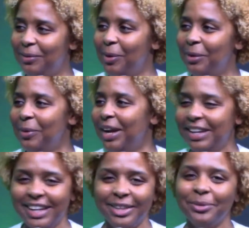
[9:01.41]
one way or
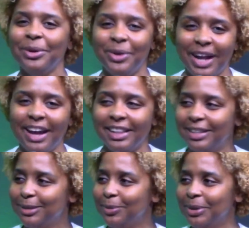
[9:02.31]
another, we're going out of
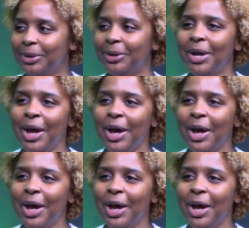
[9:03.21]
this world.